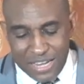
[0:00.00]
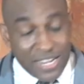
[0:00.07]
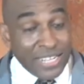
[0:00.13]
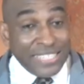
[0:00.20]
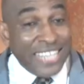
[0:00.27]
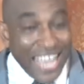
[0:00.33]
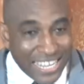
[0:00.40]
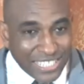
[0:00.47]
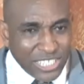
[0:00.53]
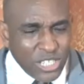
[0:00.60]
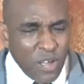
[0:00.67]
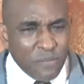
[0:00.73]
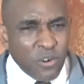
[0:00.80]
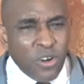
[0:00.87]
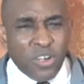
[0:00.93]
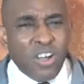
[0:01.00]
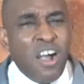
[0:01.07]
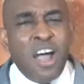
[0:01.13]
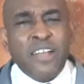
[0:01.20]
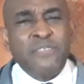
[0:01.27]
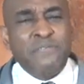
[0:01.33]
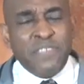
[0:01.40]
and a test of her
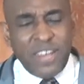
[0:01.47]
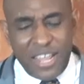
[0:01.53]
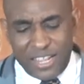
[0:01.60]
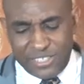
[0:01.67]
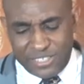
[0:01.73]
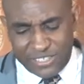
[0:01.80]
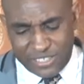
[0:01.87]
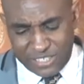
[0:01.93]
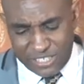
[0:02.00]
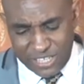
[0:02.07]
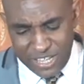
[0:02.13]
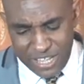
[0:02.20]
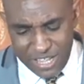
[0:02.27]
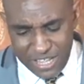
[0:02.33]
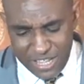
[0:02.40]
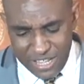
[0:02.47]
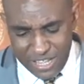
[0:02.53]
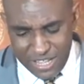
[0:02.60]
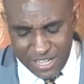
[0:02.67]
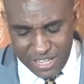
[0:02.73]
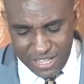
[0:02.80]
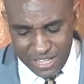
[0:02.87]
confidence
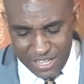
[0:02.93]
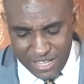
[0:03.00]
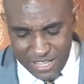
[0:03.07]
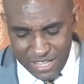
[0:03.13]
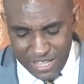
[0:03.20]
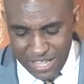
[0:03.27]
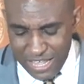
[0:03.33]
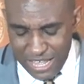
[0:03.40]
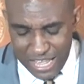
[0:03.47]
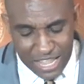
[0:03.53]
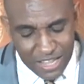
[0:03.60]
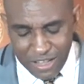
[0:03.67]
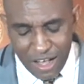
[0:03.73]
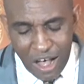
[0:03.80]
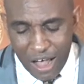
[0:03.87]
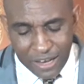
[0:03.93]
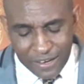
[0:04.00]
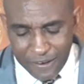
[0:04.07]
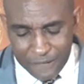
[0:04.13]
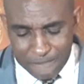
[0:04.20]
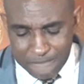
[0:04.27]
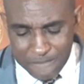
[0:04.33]
in
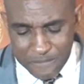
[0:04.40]
God.